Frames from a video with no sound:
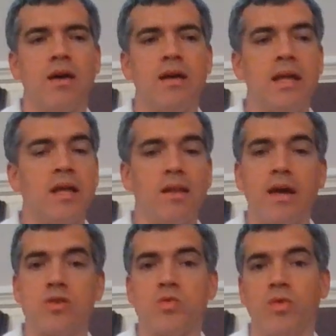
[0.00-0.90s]
uh, in
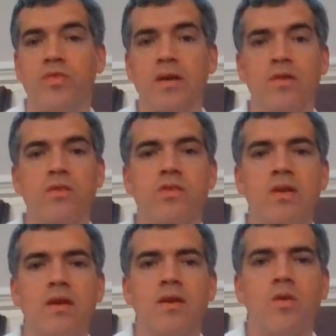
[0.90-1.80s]
intellectual fields,
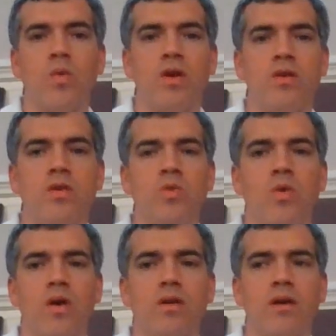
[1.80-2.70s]
where
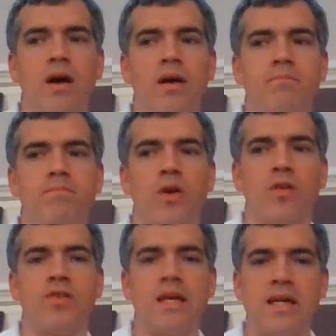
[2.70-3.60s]
you are um,
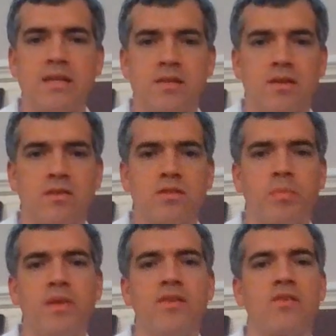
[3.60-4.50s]
are seeking to to
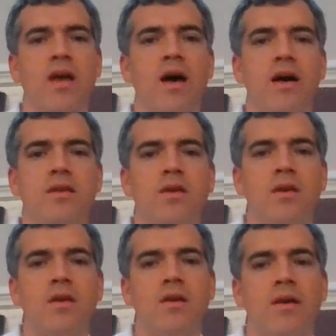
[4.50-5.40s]
please God
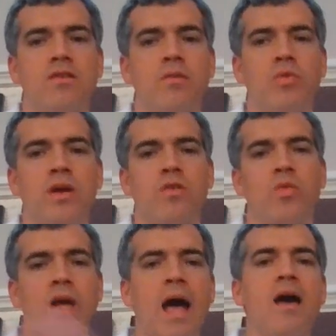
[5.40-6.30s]
and to bring
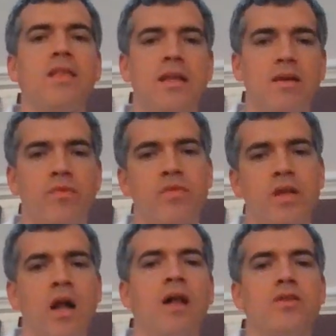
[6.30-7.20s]
the reality of
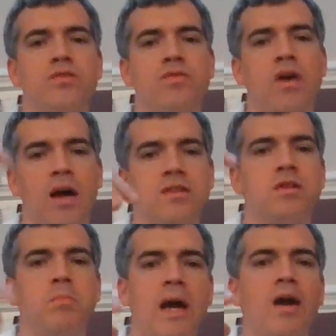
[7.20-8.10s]
the knowledge of God
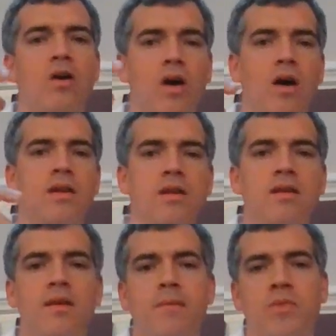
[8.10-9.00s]
to bear on
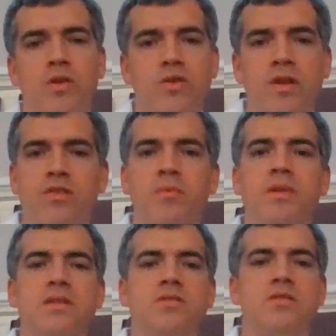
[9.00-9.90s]
your
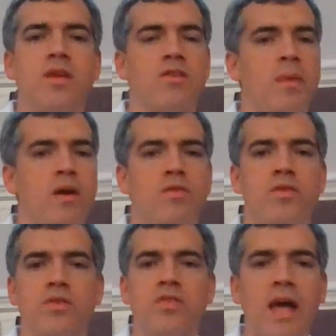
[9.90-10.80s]
disciplines. It doesn't matter if
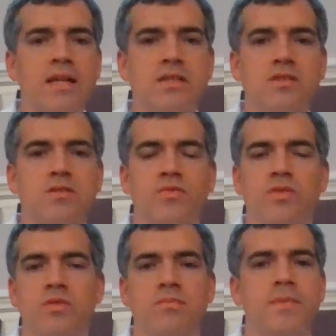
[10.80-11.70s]
you're a scientist, if
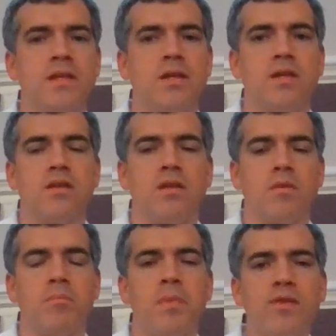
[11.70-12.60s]
you're in
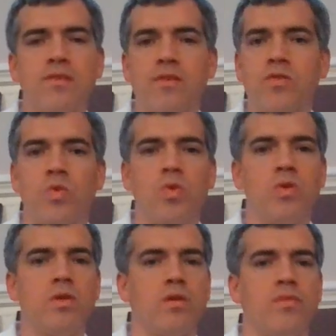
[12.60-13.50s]
a business
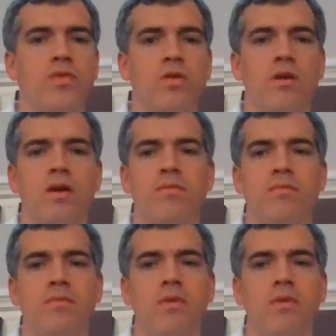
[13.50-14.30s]
school, or if you're a,